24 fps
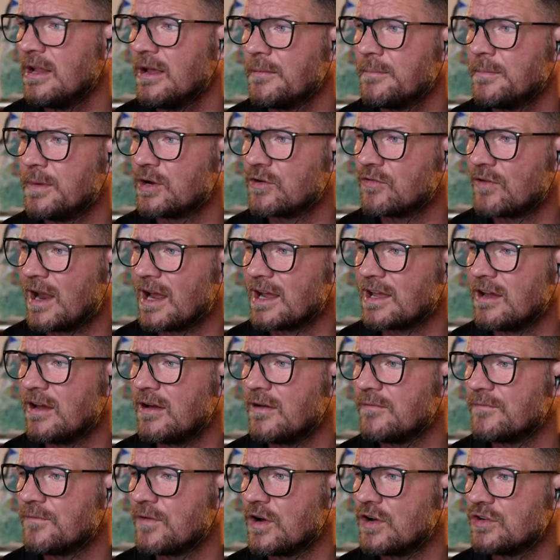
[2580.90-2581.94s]
McGregor
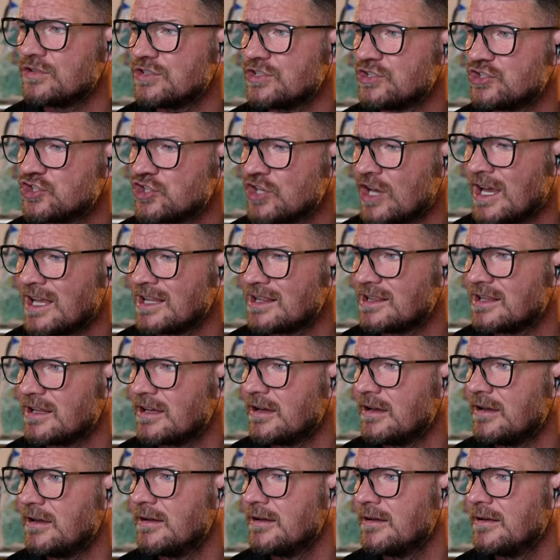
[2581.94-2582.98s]
versus
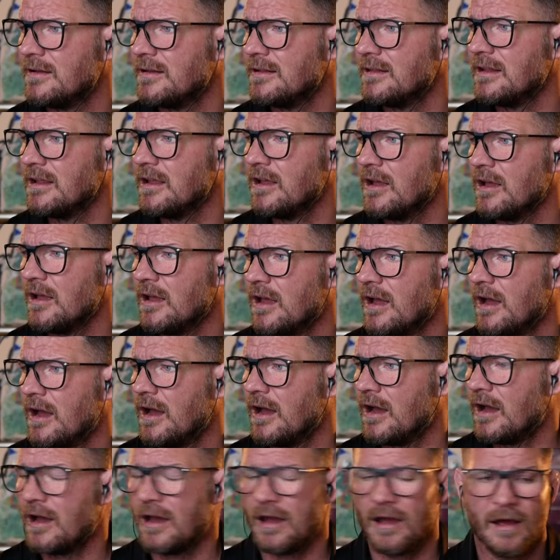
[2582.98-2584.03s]
Chandler.
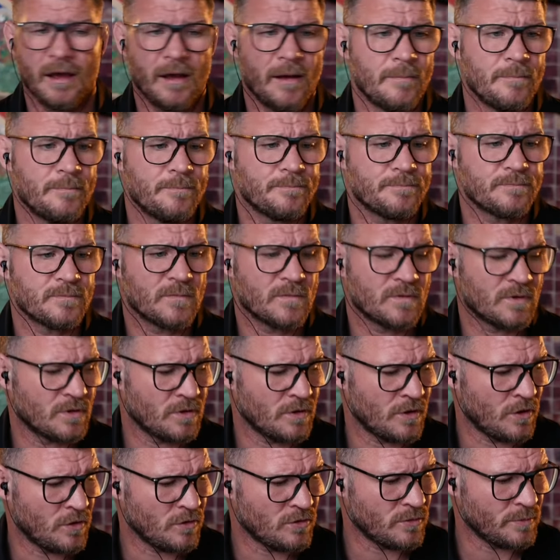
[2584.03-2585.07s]
Um,
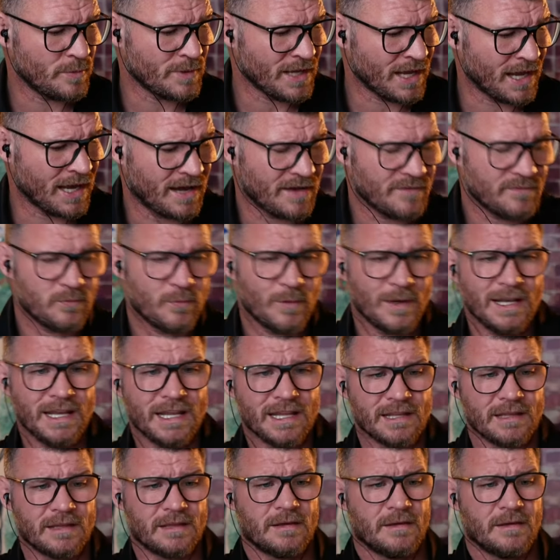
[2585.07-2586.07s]
who do we have winning?